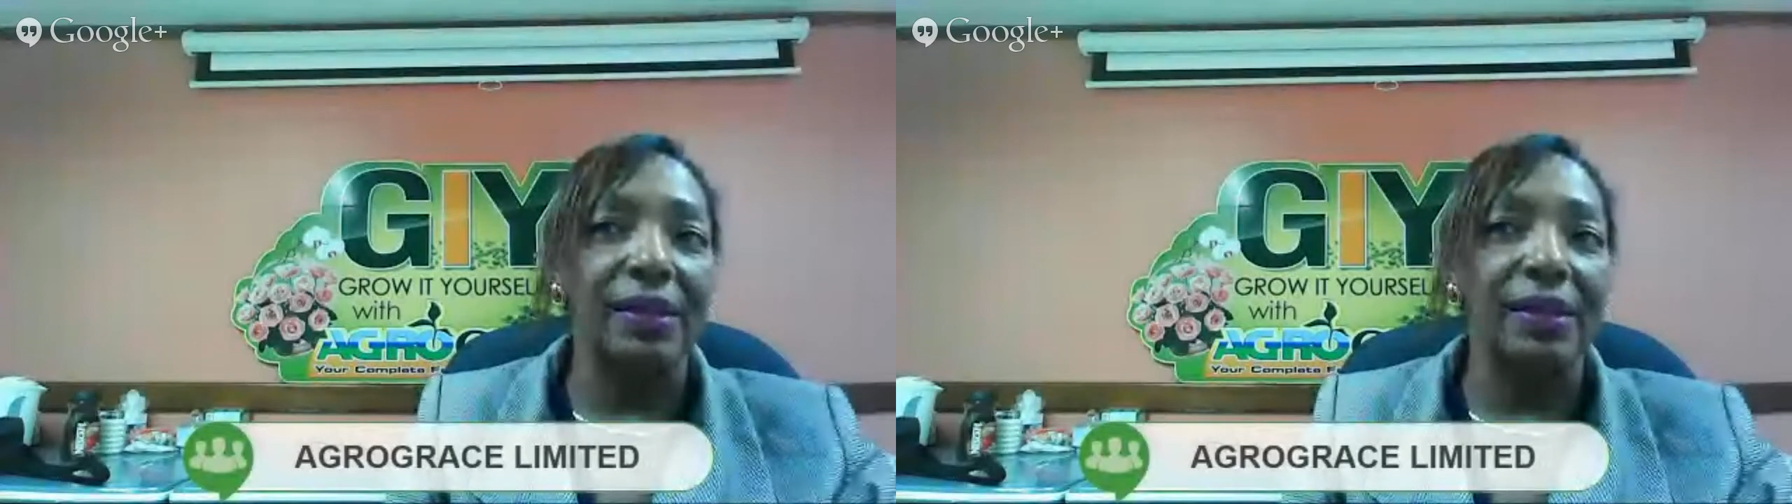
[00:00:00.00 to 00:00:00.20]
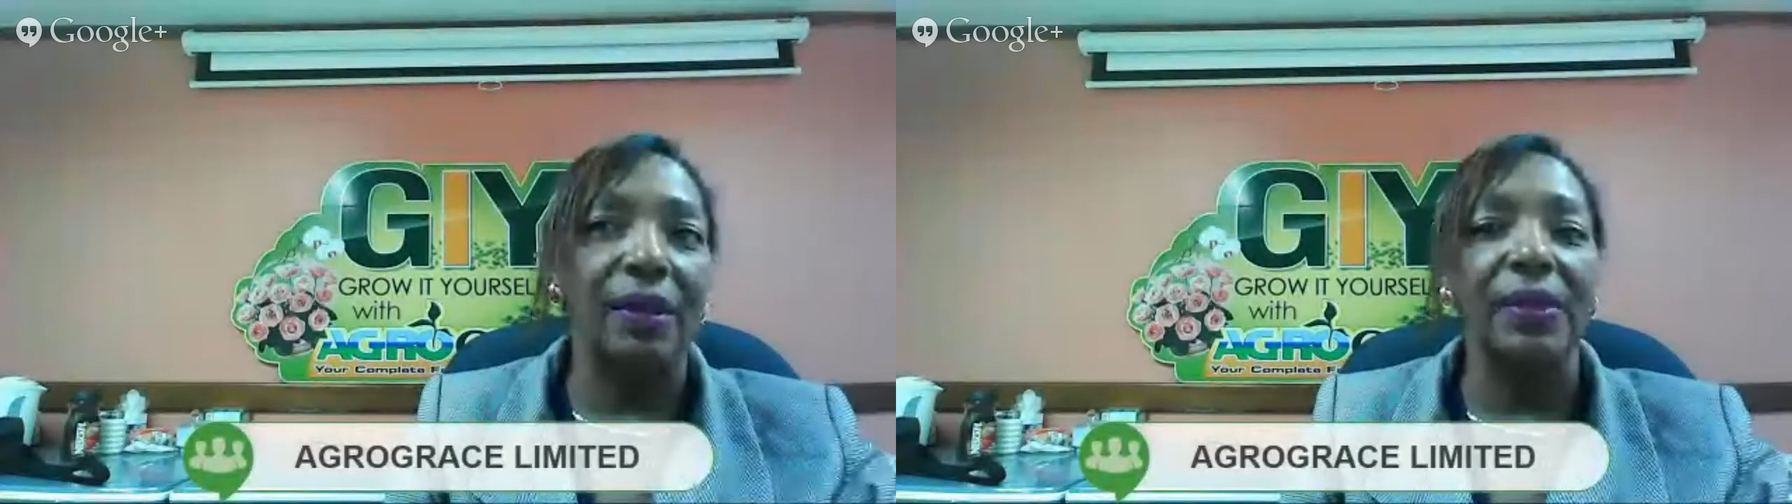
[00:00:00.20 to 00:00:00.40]

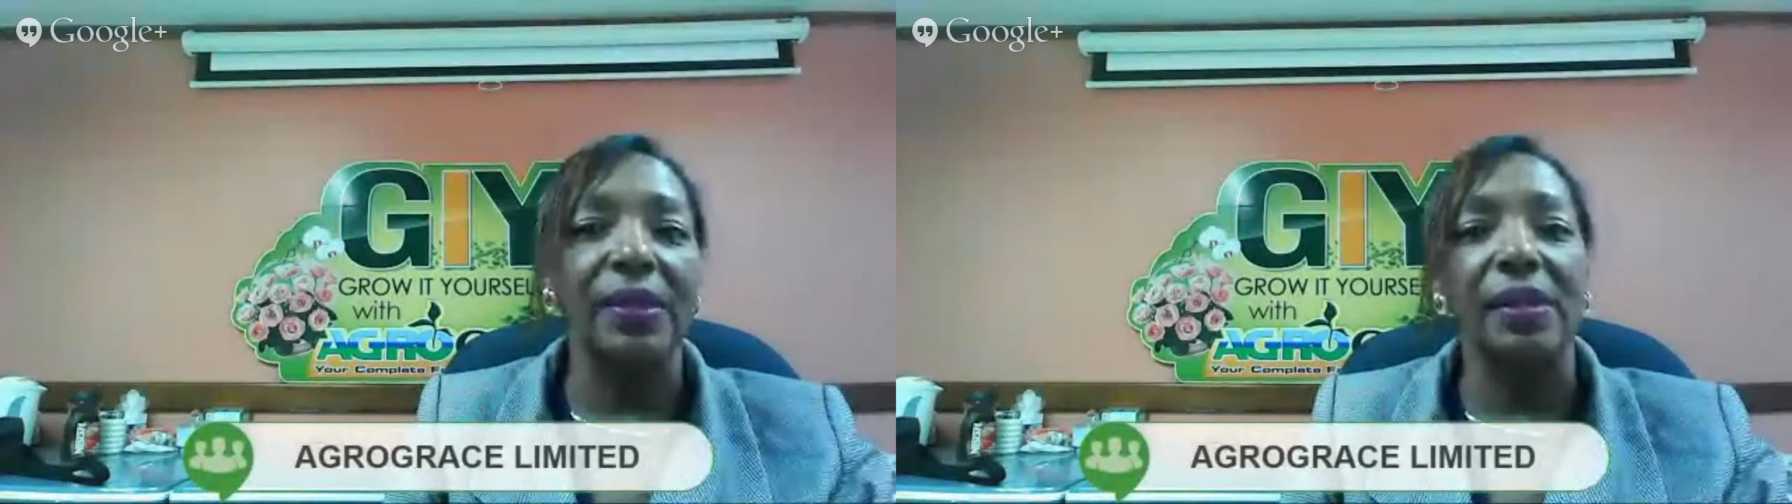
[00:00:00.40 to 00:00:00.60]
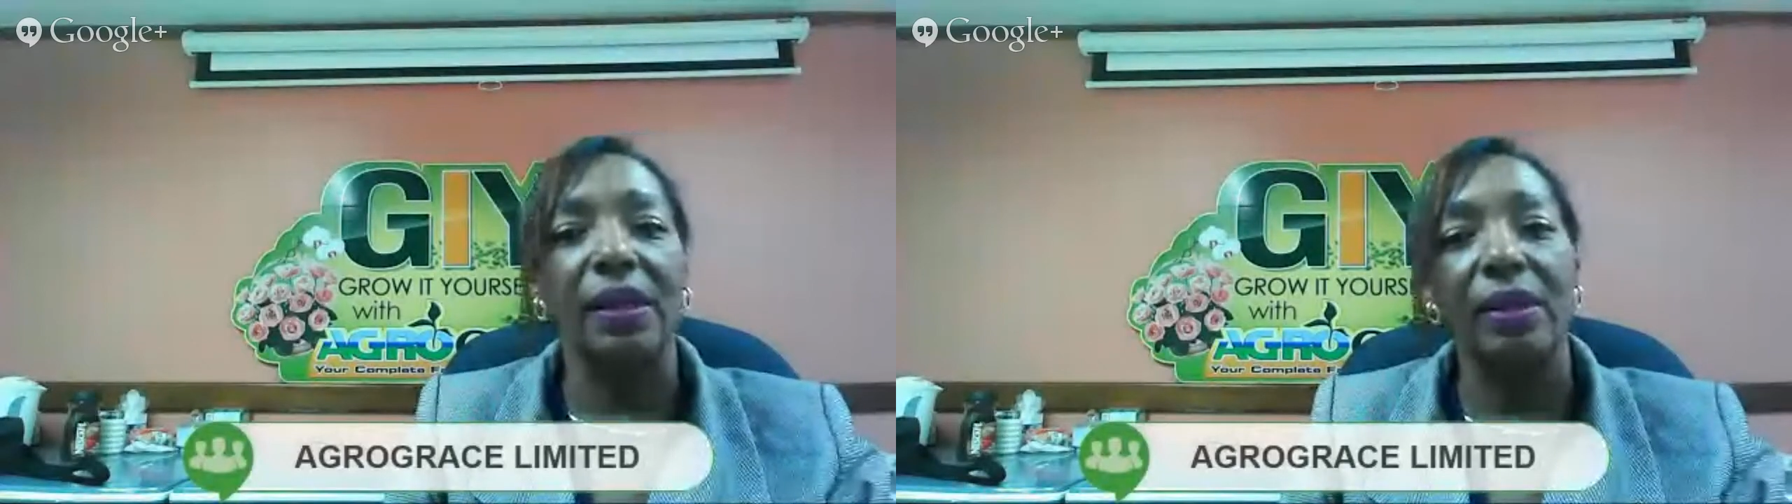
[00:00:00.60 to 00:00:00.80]
in
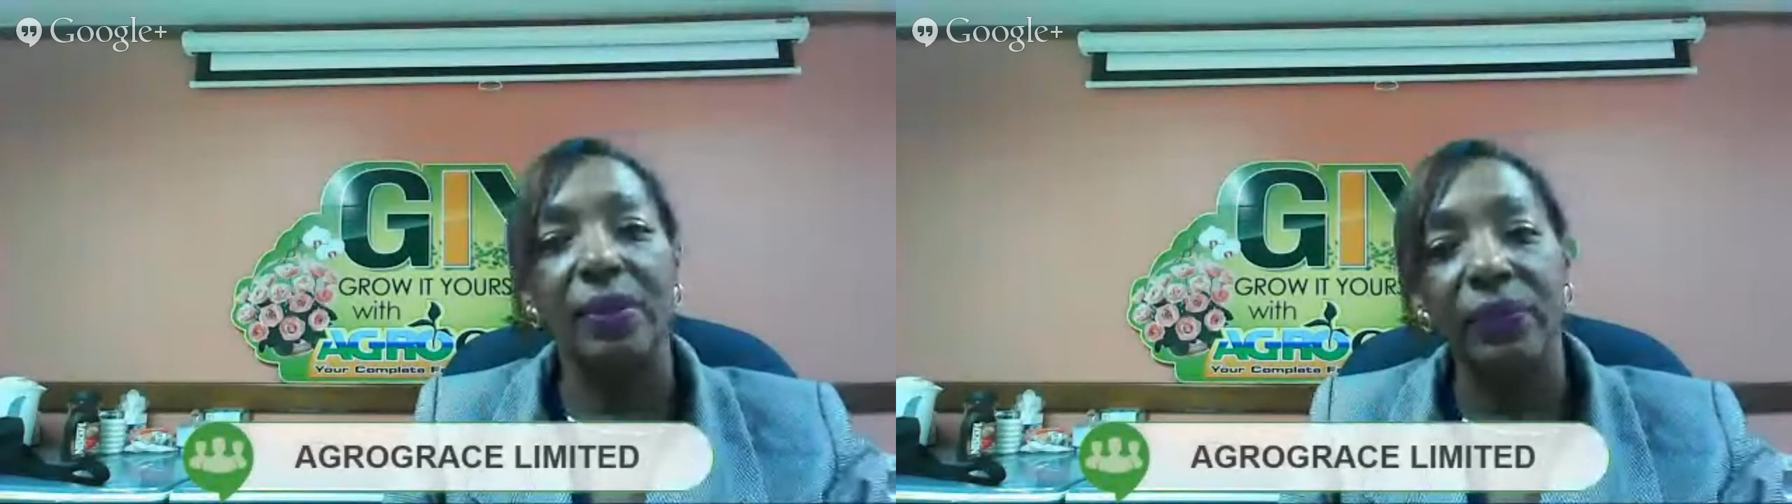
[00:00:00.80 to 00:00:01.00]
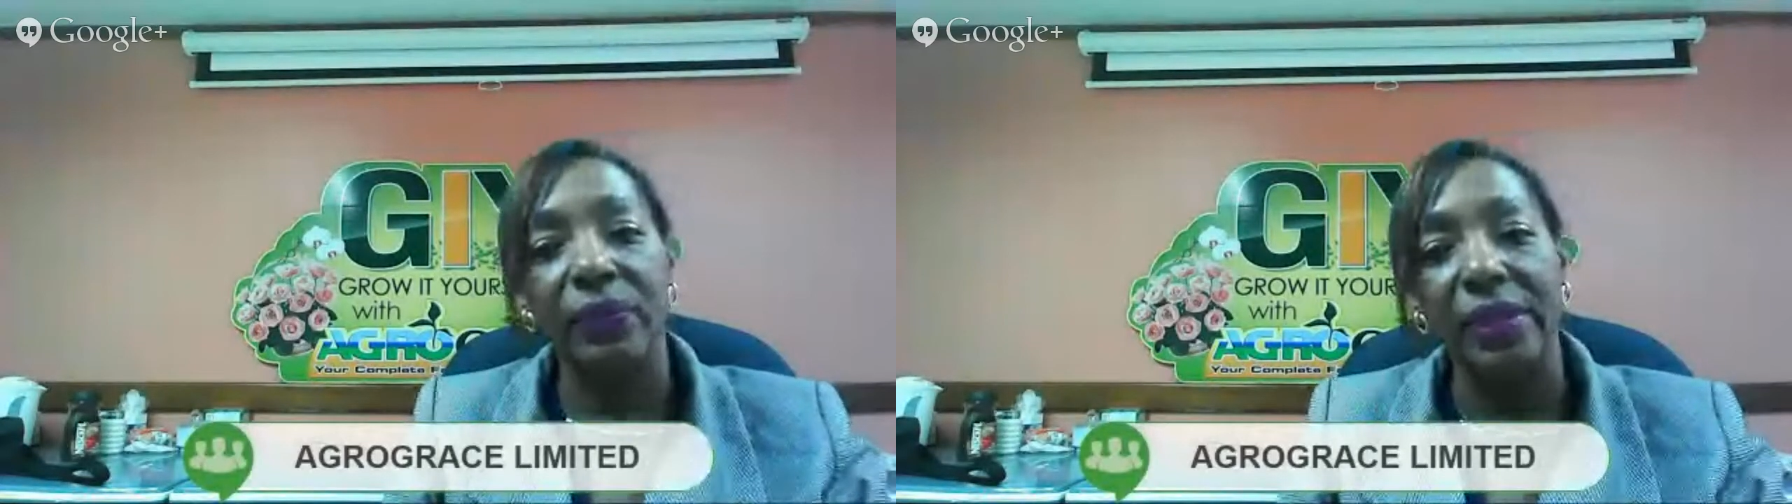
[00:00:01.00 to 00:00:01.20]
some
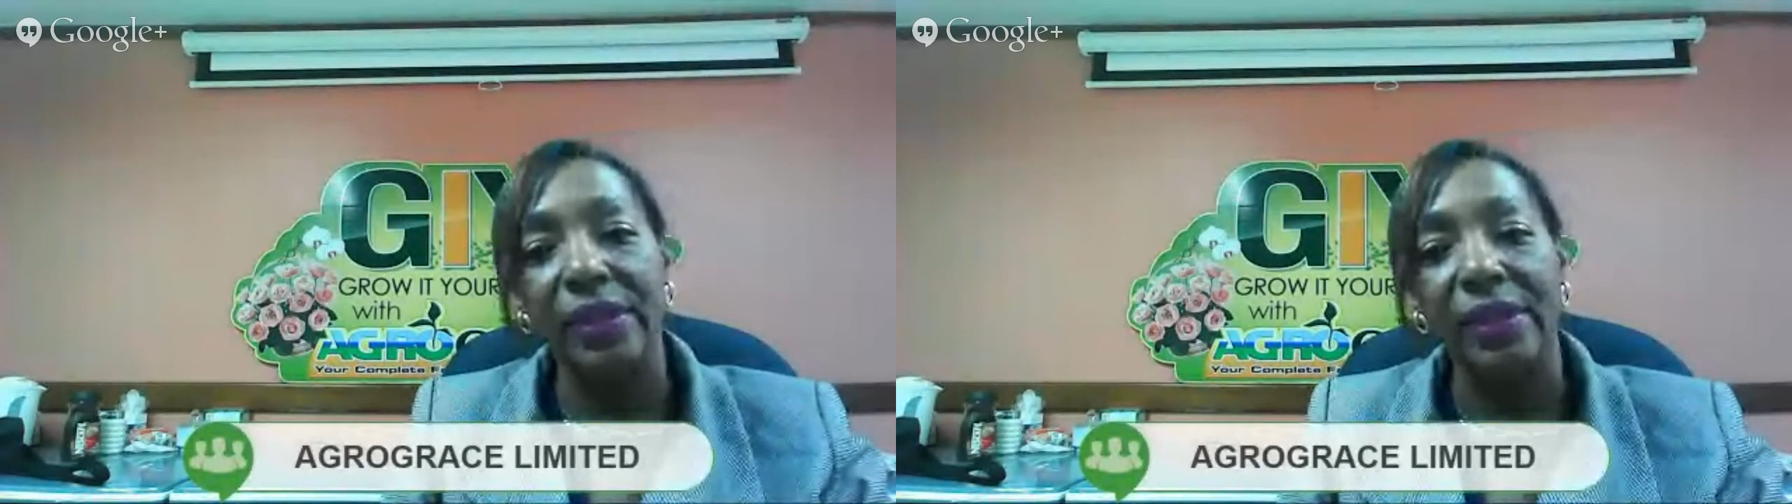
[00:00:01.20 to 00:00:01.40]
soluble